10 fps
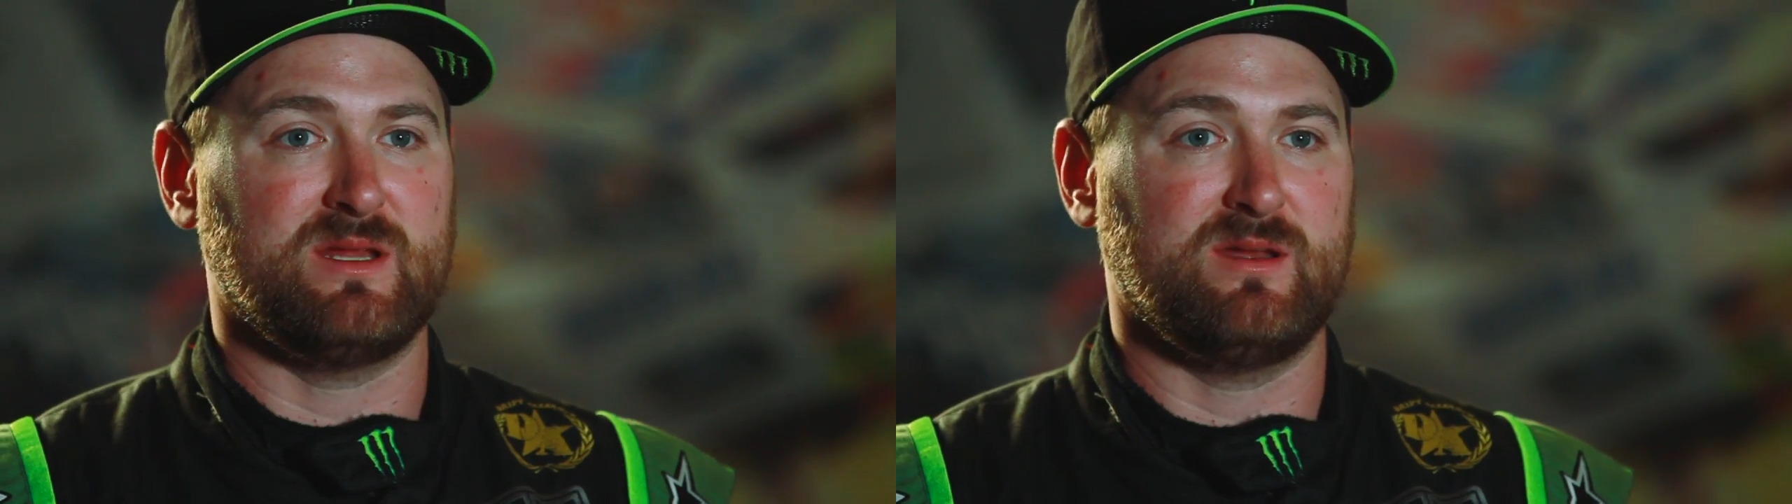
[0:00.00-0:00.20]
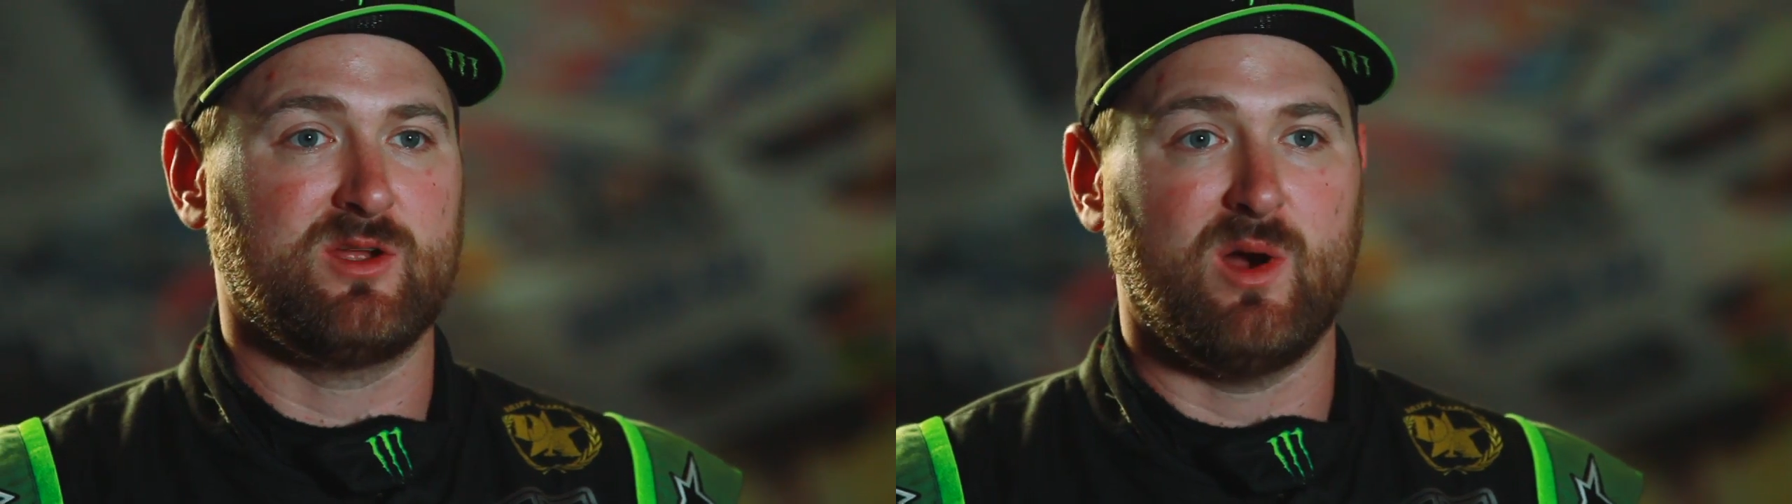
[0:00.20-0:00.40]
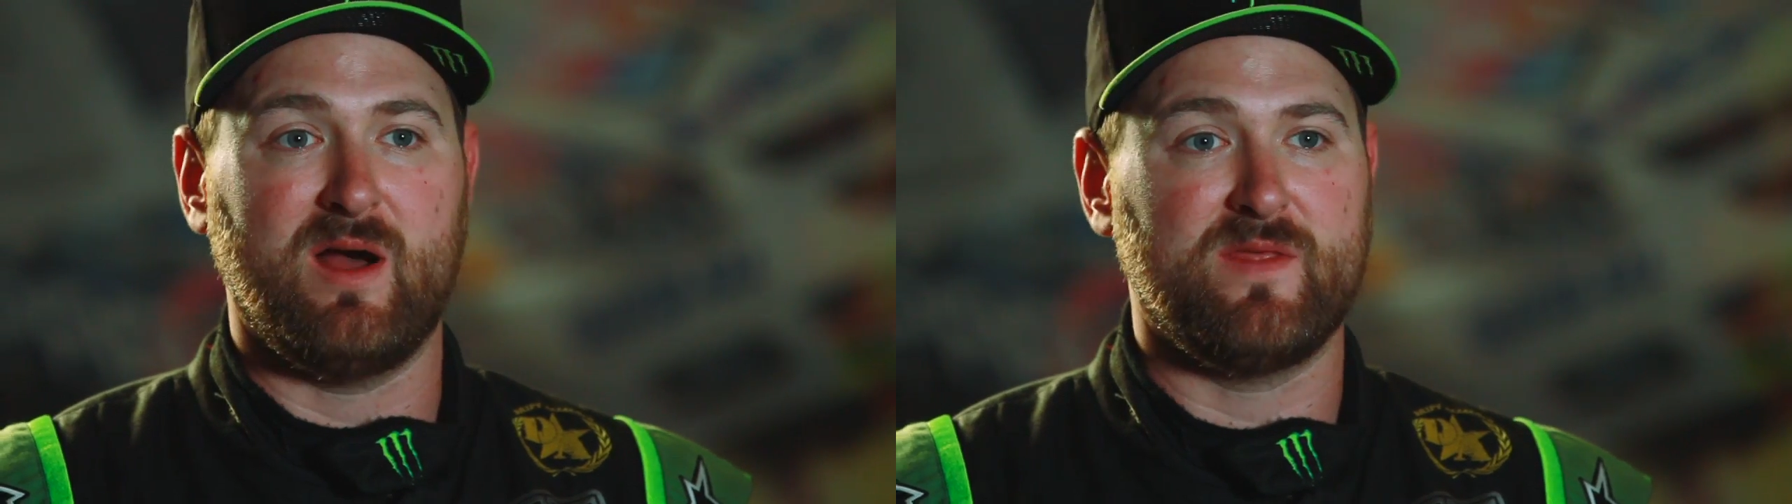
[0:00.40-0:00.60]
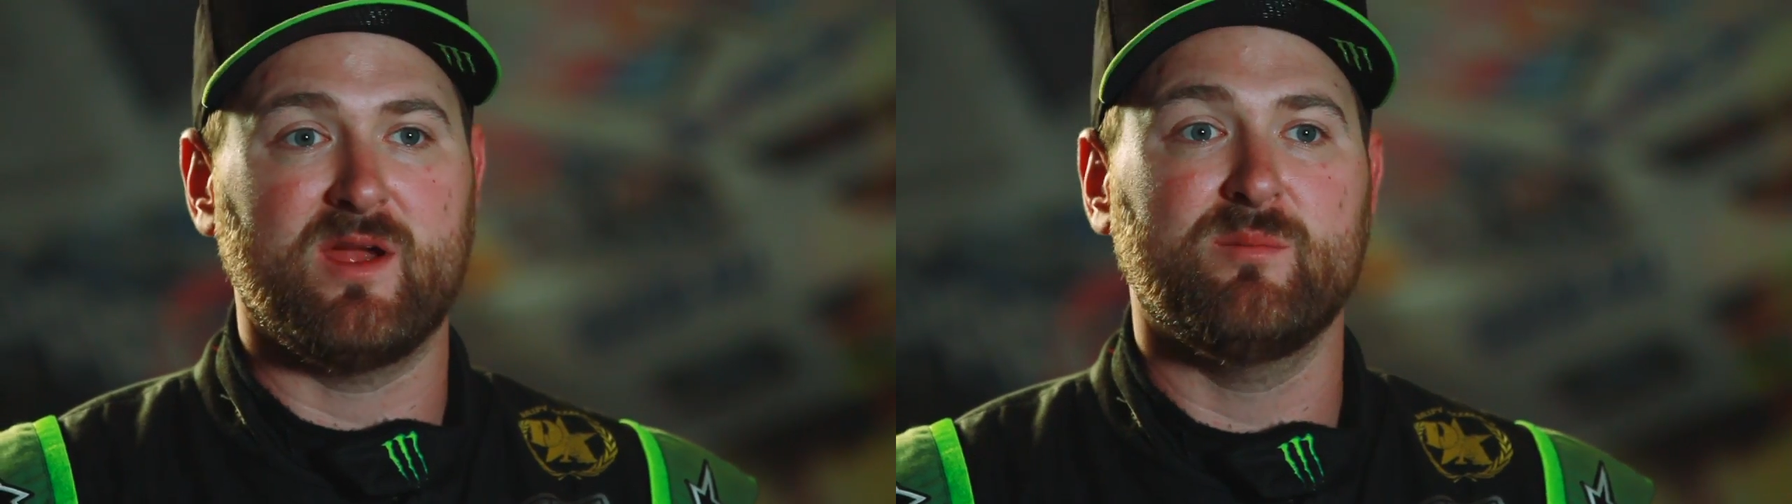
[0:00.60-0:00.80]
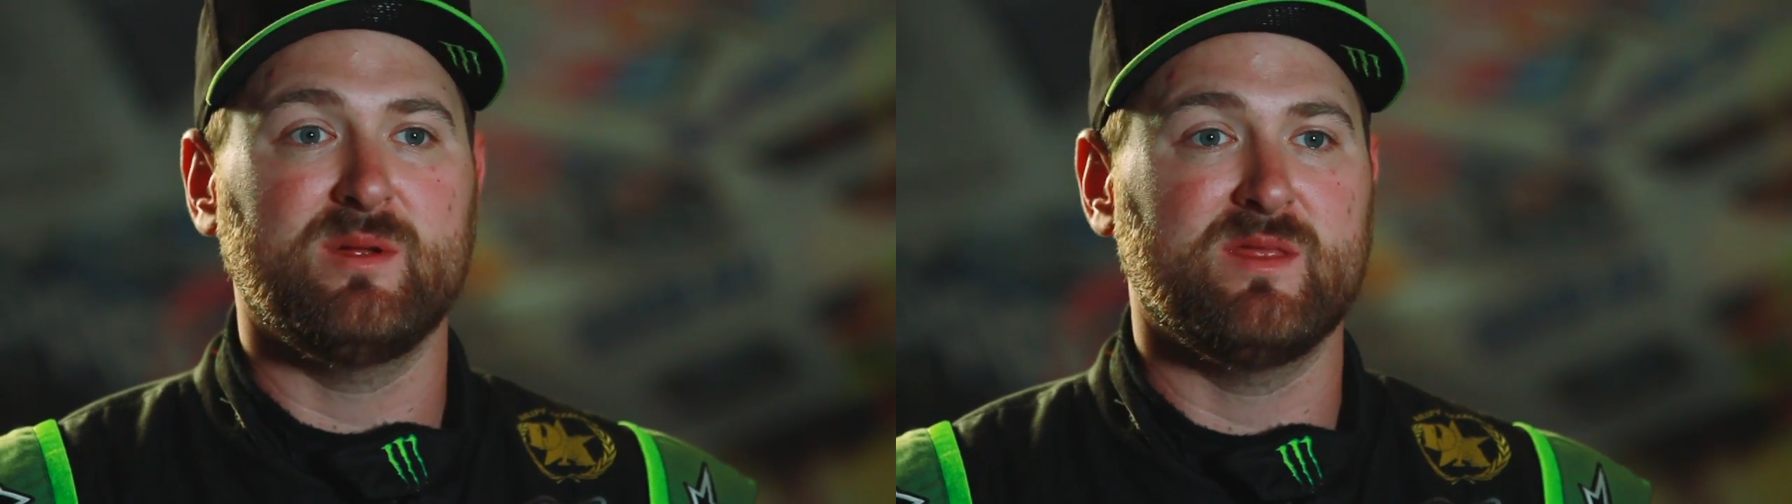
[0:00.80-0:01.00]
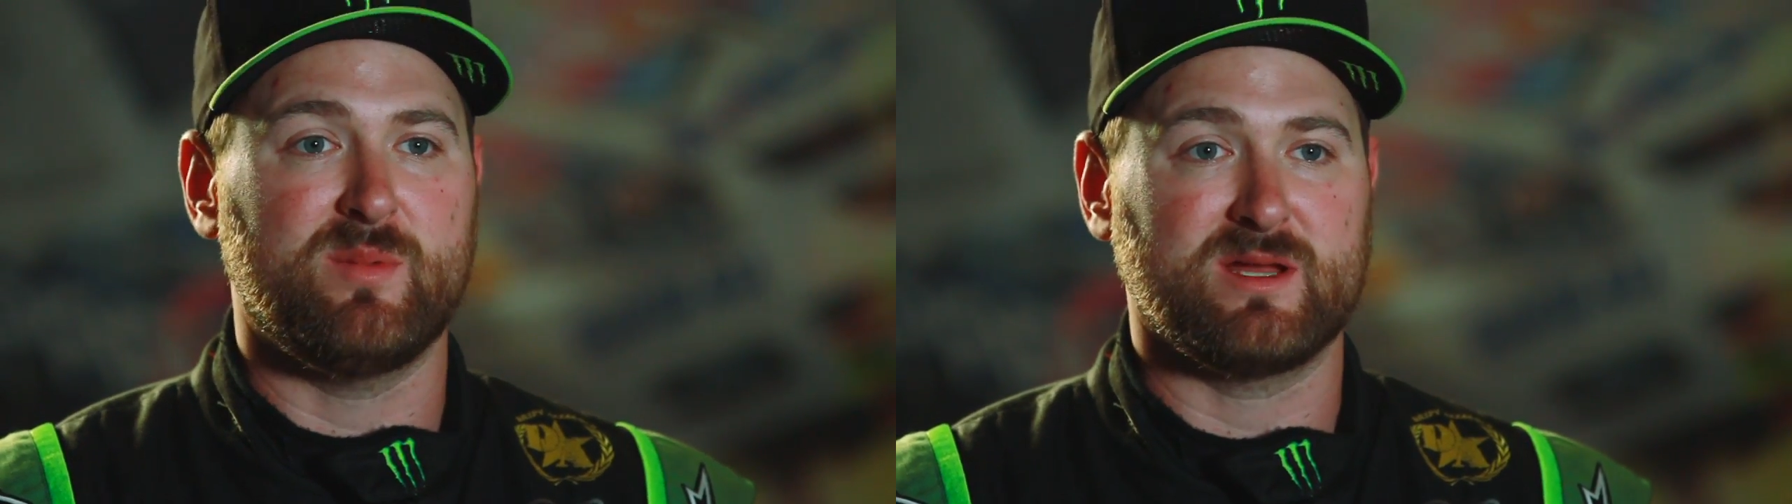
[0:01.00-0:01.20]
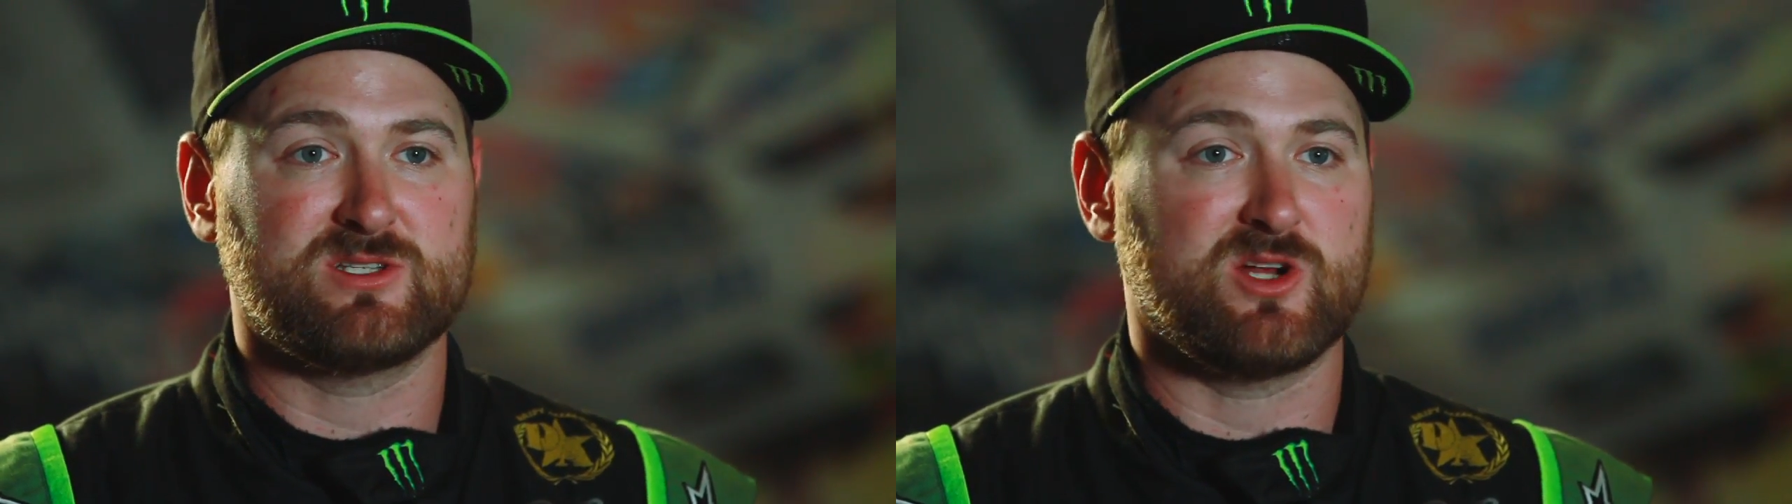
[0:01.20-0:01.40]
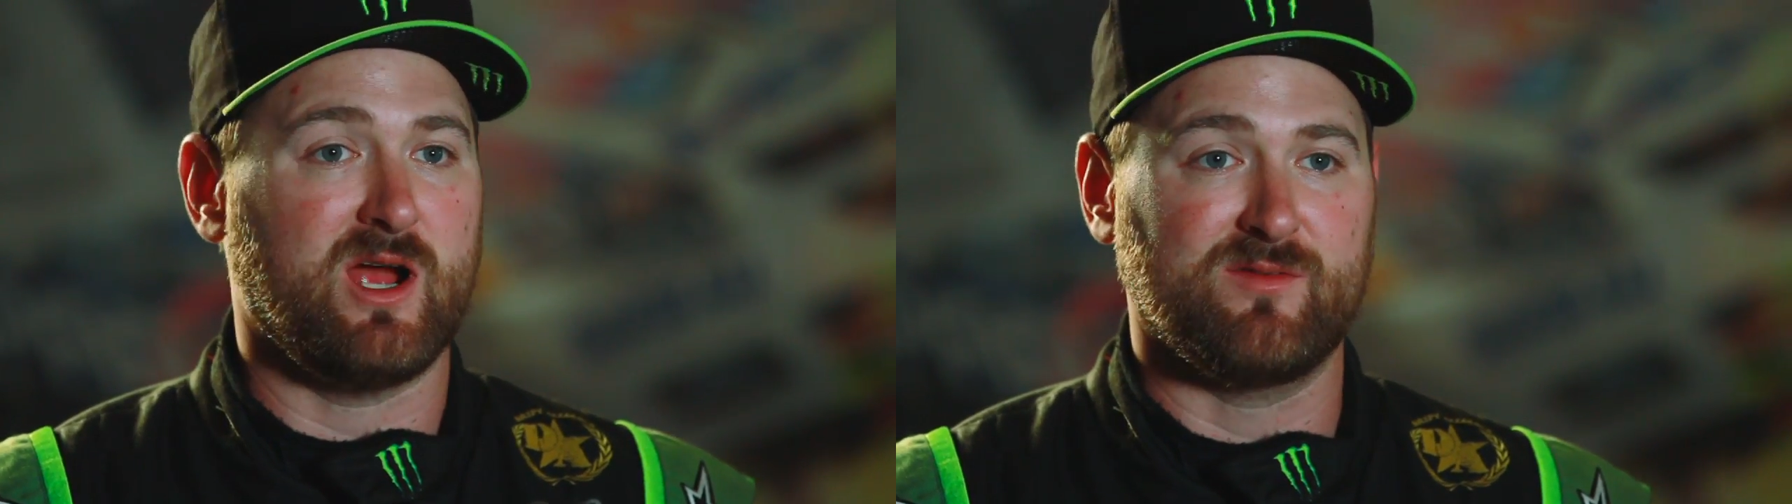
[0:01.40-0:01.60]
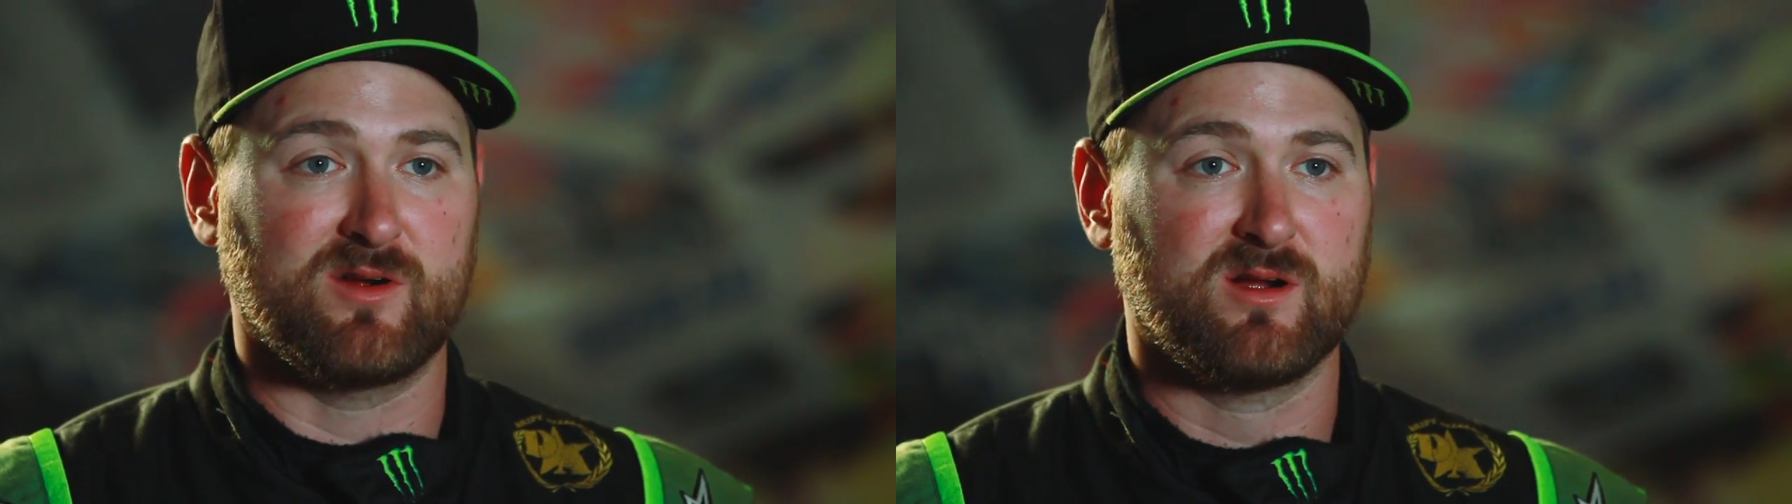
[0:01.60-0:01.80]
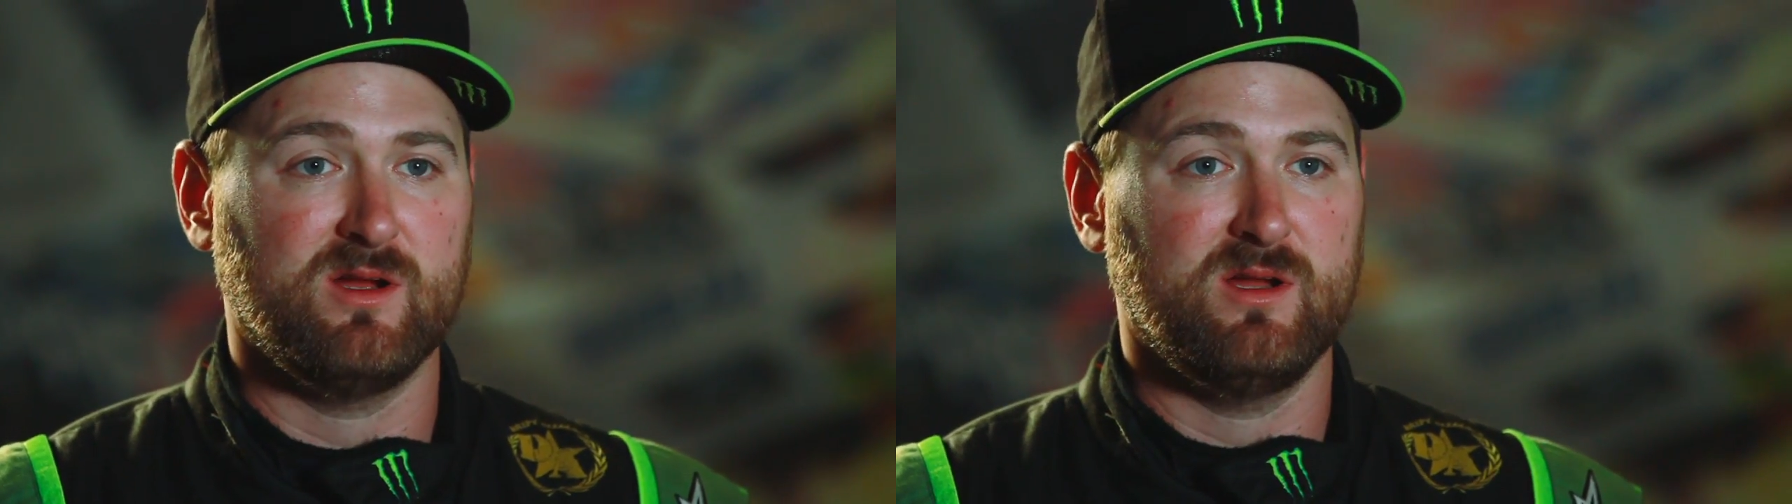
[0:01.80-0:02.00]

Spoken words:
and go out there and be the best driver